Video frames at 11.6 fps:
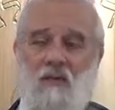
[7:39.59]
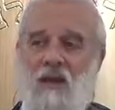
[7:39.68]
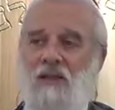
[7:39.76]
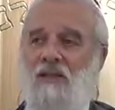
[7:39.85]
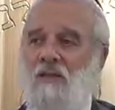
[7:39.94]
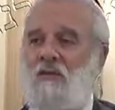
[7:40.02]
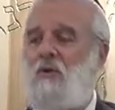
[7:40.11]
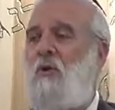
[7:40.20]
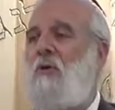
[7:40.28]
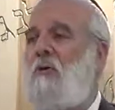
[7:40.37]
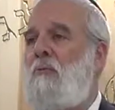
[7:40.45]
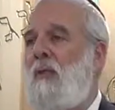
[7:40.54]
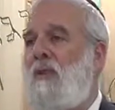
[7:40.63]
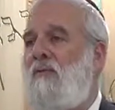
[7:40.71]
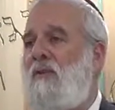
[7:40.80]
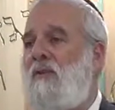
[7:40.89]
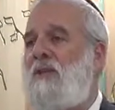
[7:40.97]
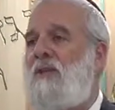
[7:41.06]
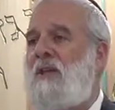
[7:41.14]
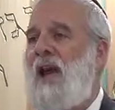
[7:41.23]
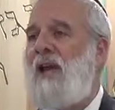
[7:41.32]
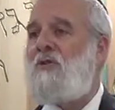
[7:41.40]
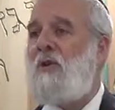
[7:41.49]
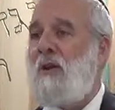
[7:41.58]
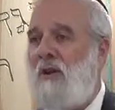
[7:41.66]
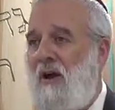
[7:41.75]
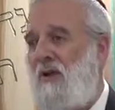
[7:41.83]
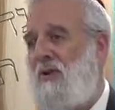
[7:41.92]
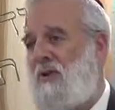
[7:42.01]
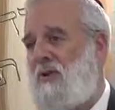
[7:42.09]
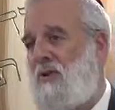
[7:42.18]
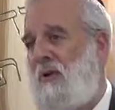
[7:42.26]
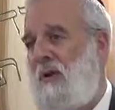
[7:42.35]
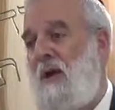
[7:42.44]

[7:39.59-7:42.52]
That's how strong our belief is. It's actually knowledge.